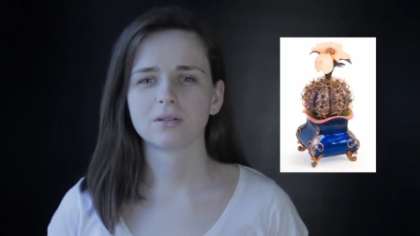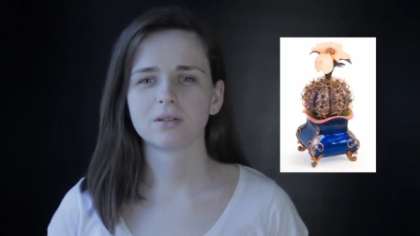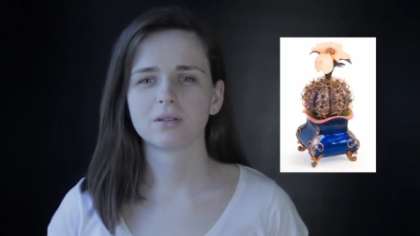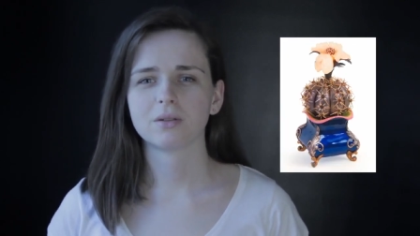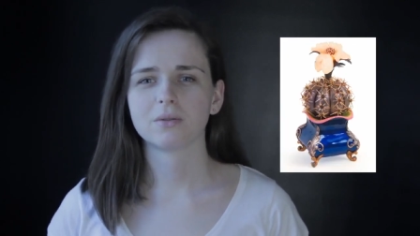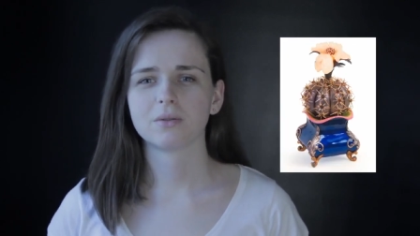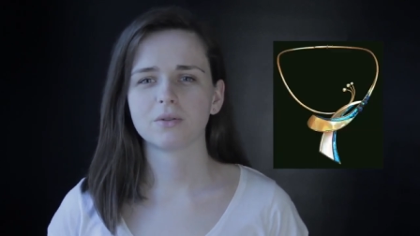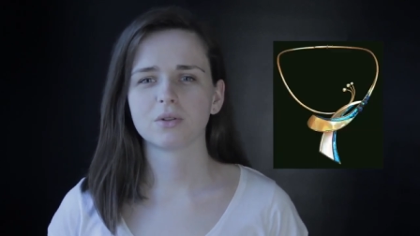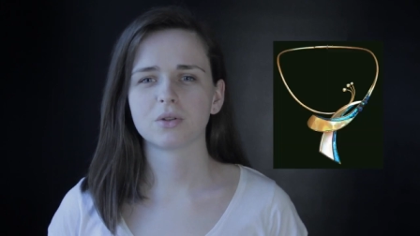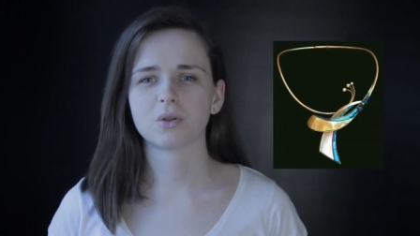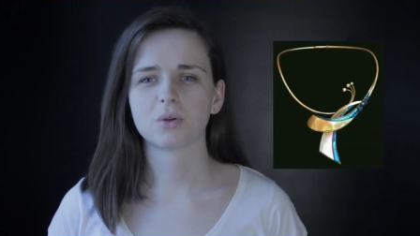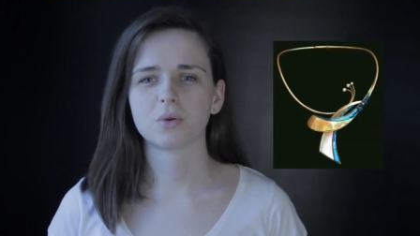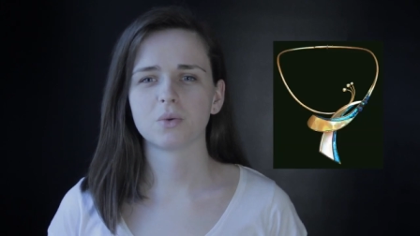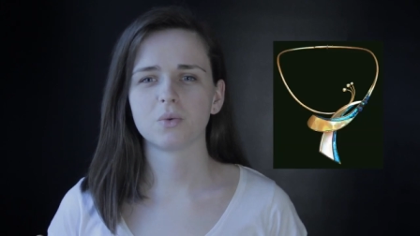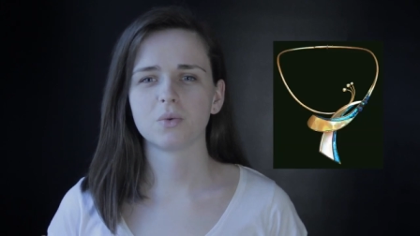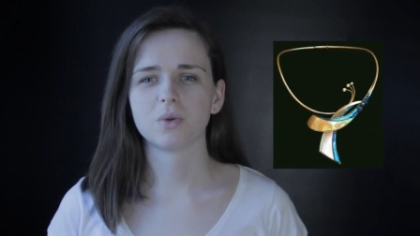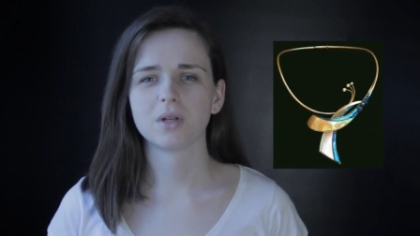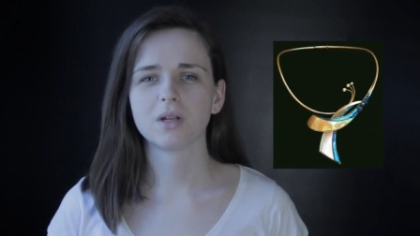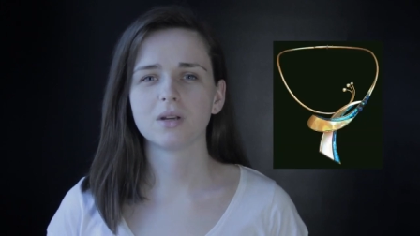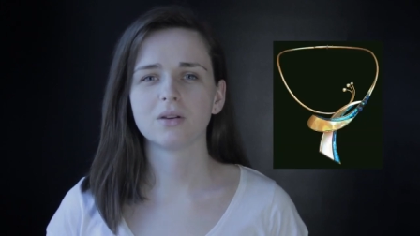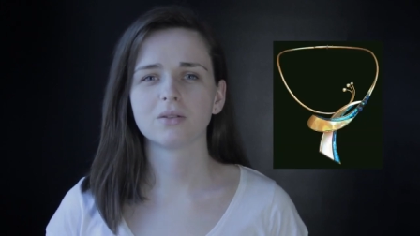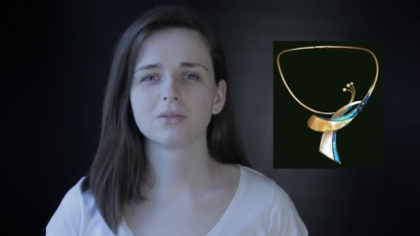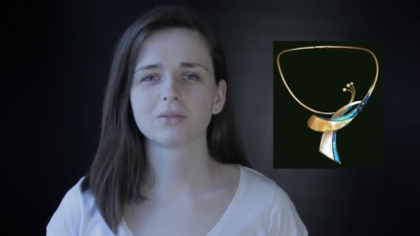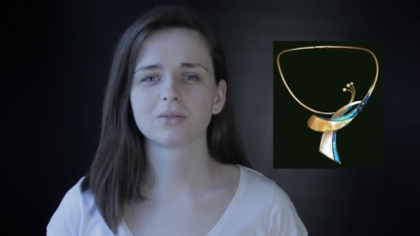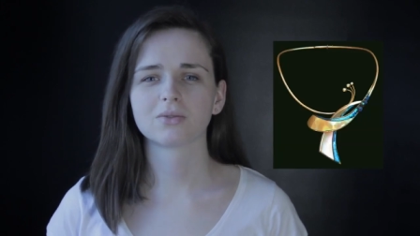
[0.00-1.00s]
through
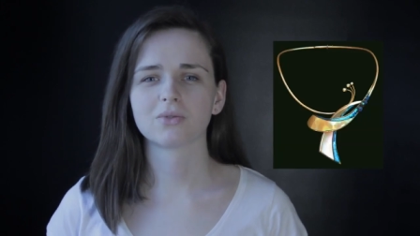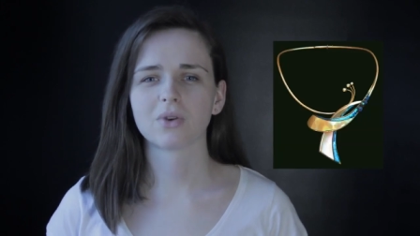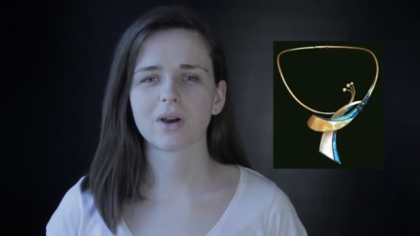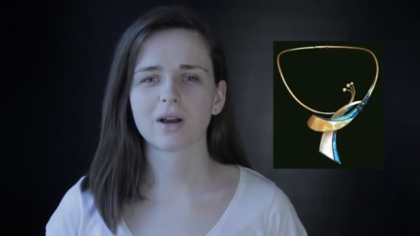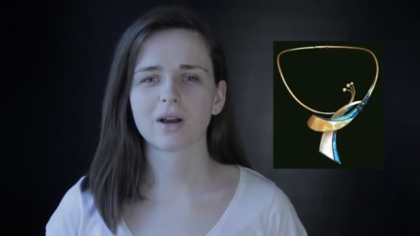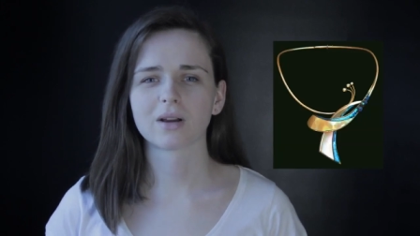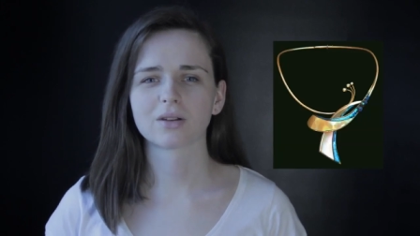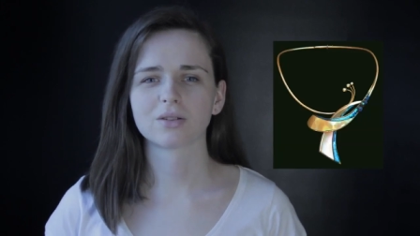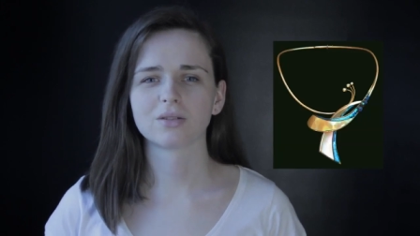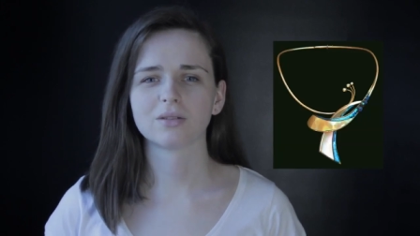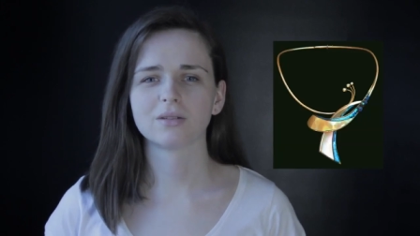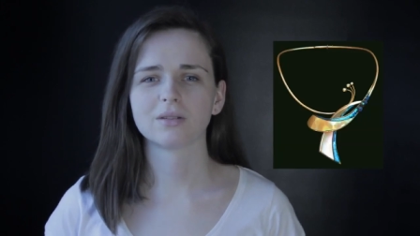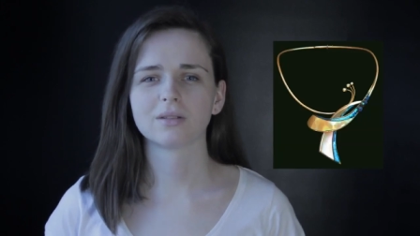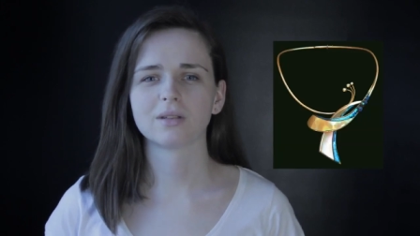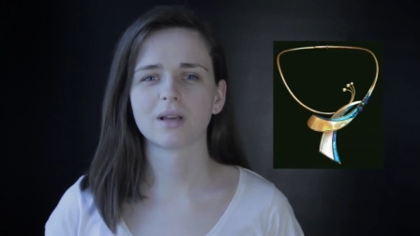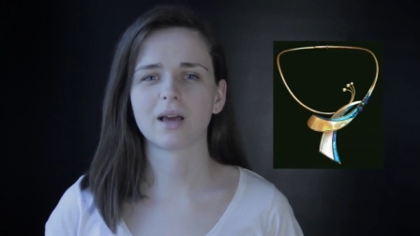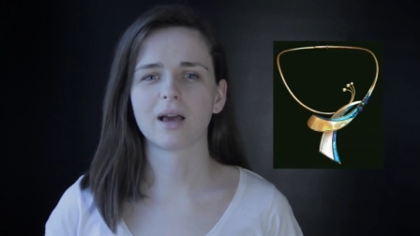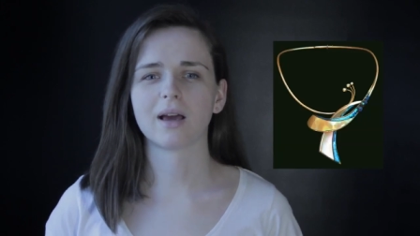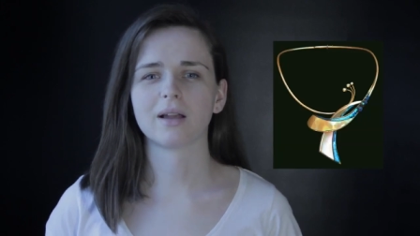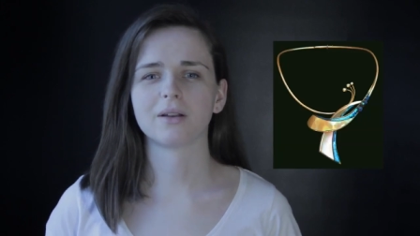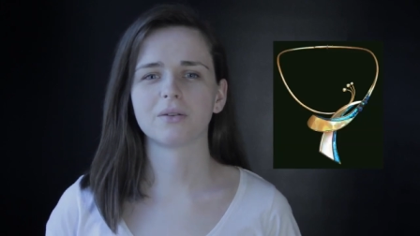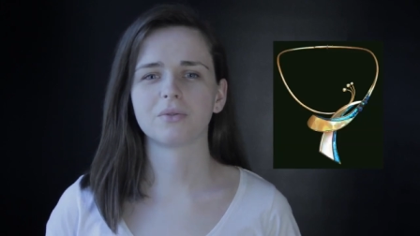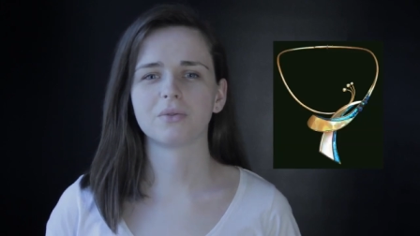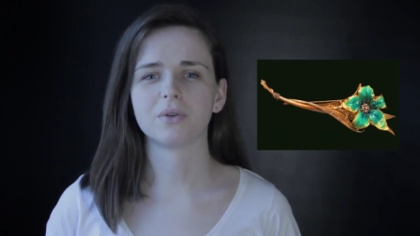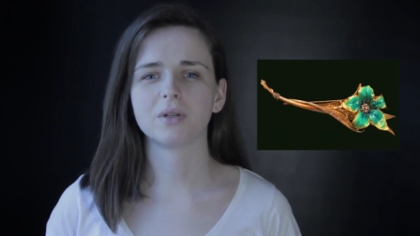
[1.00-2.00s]
video instructions
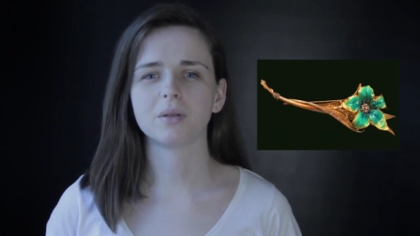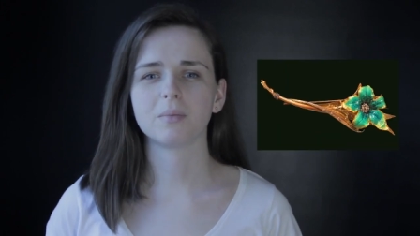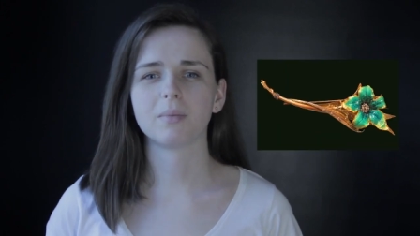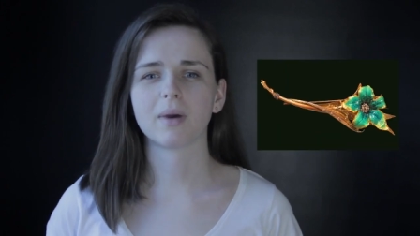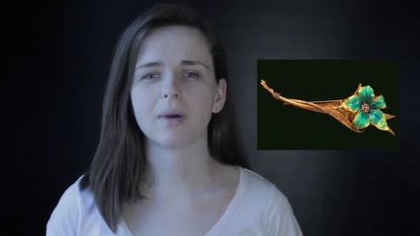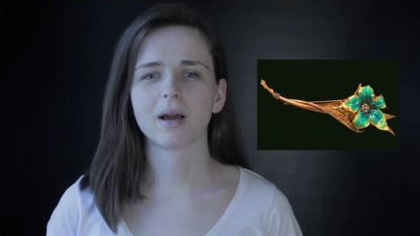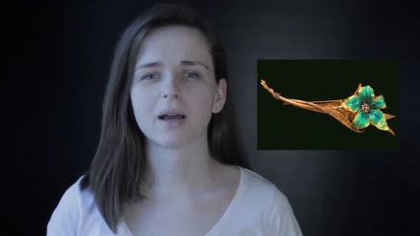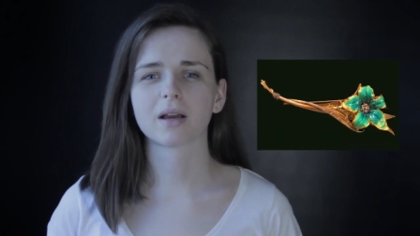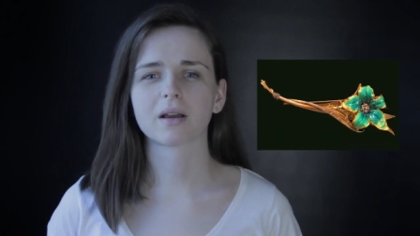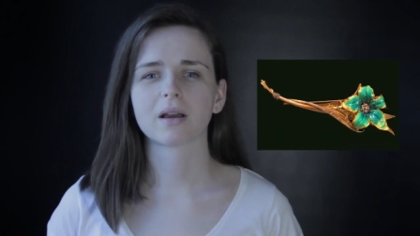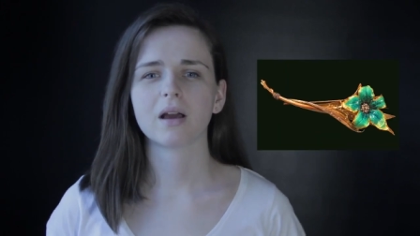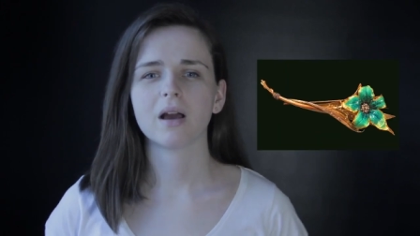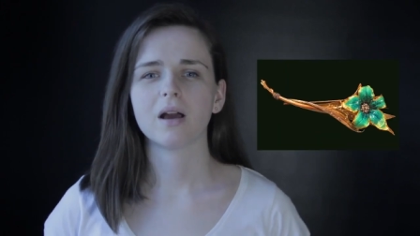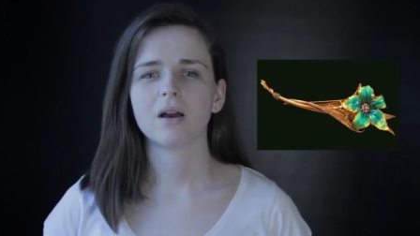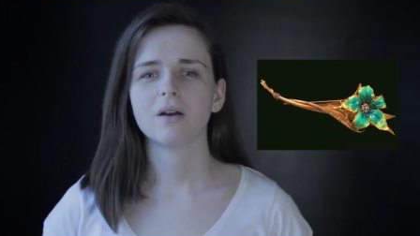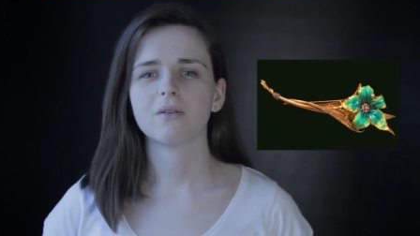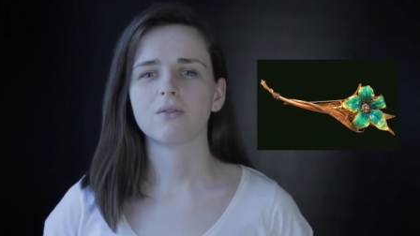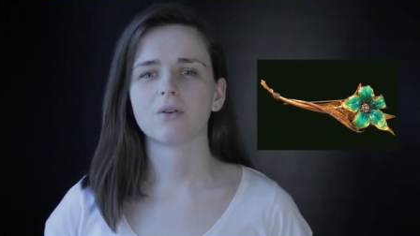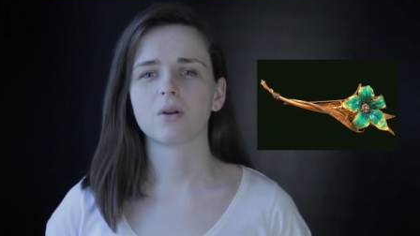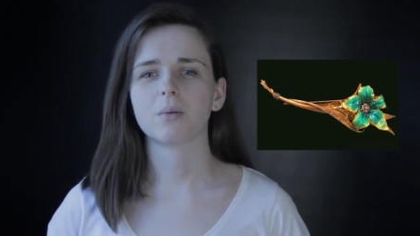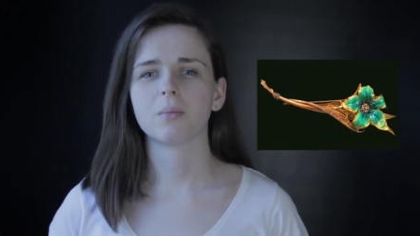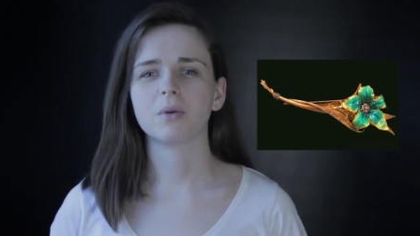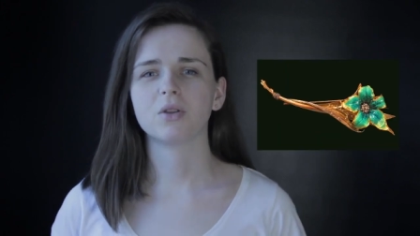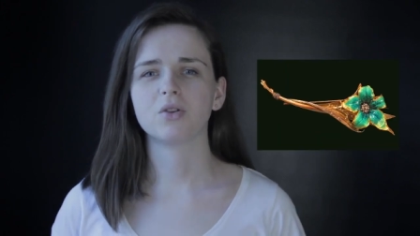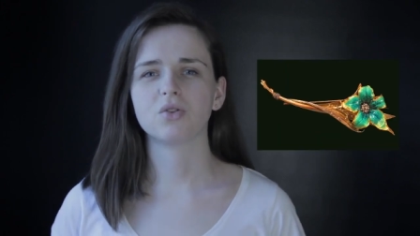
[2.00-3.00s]
and feedback
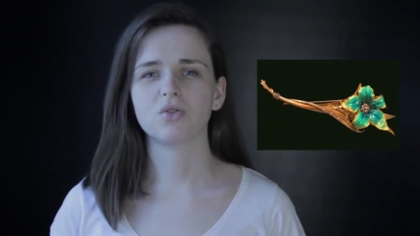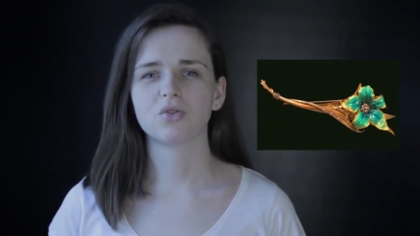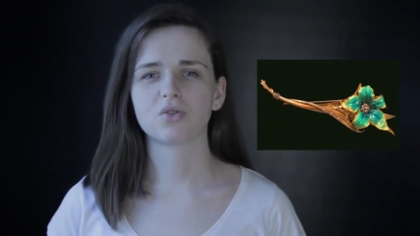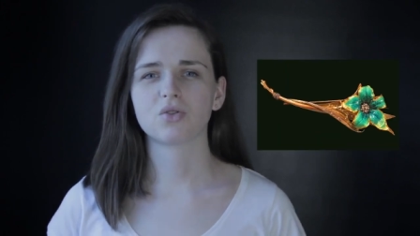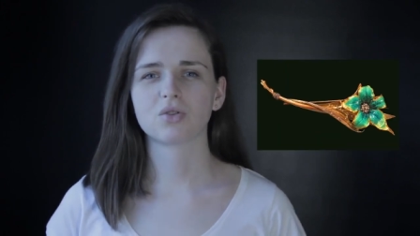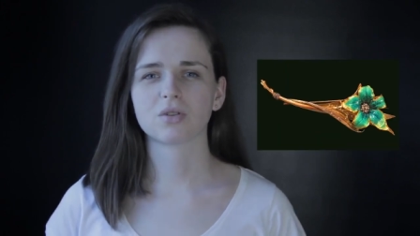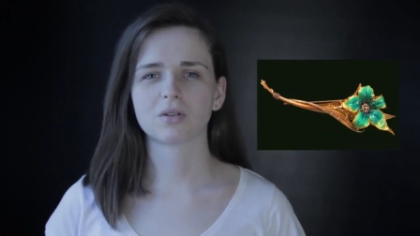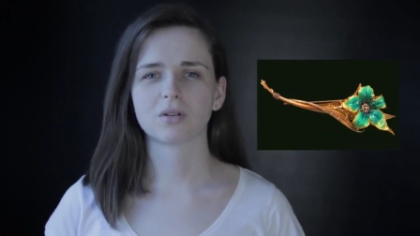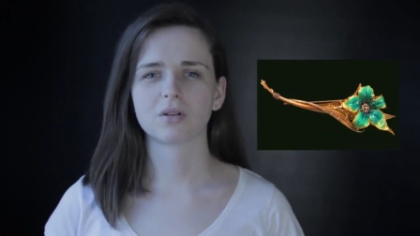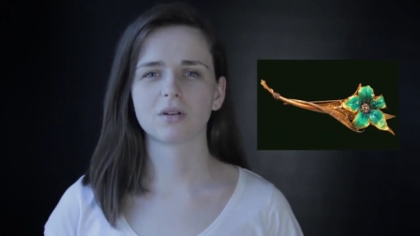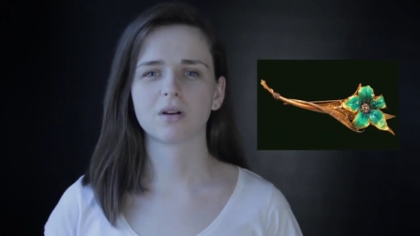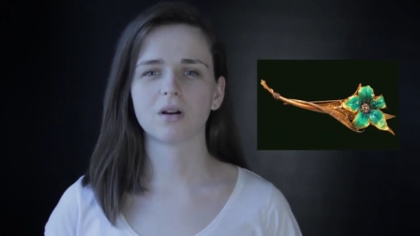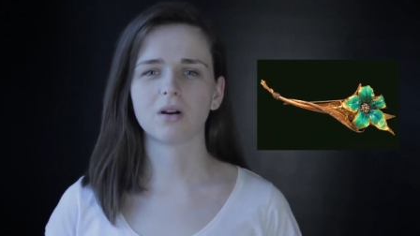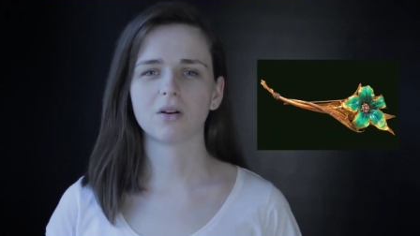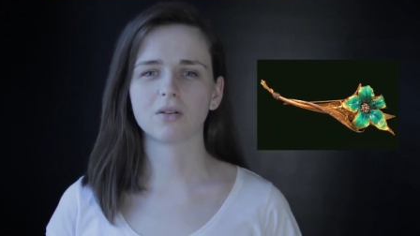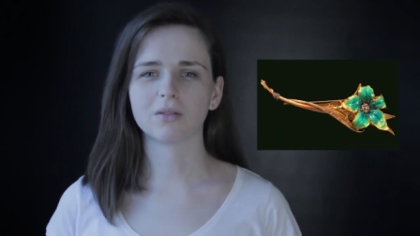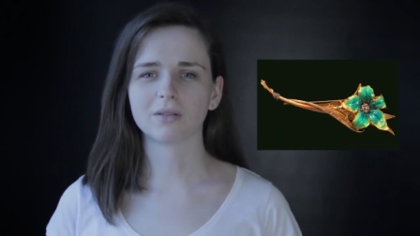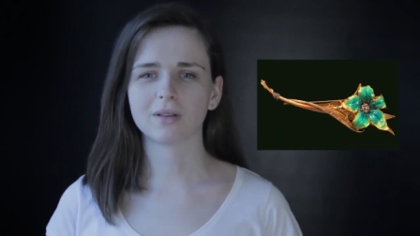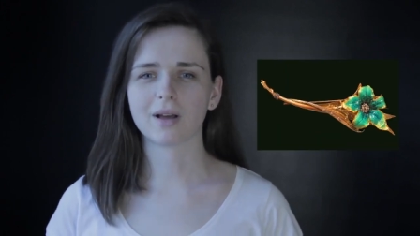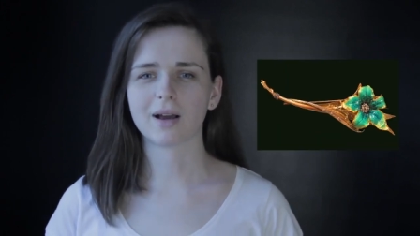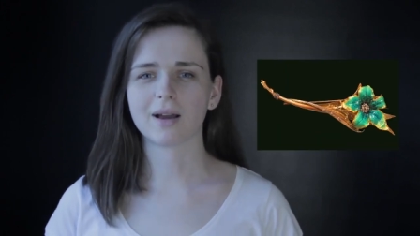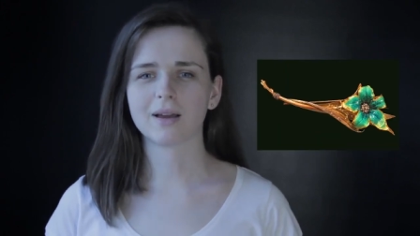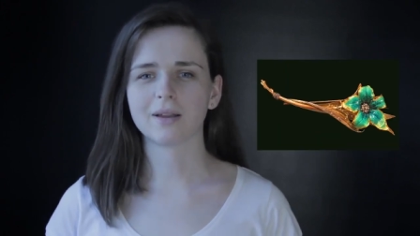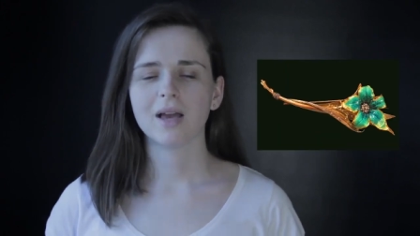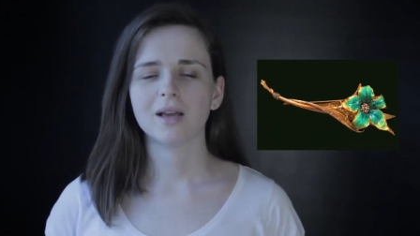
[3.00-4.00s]
from a teacher
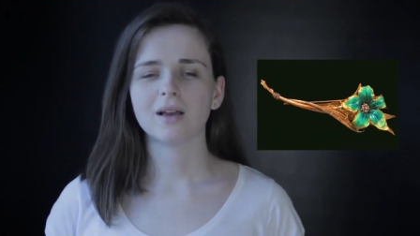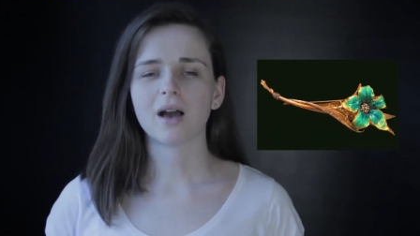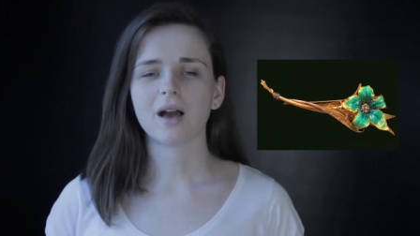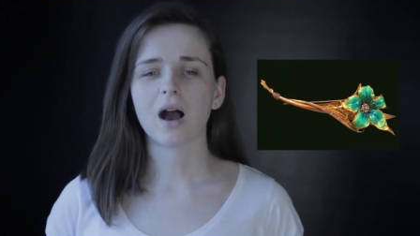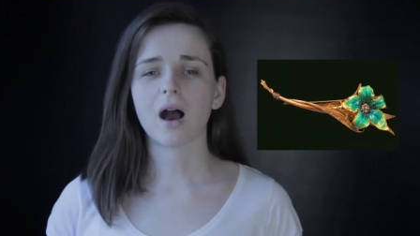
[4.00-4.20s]
online.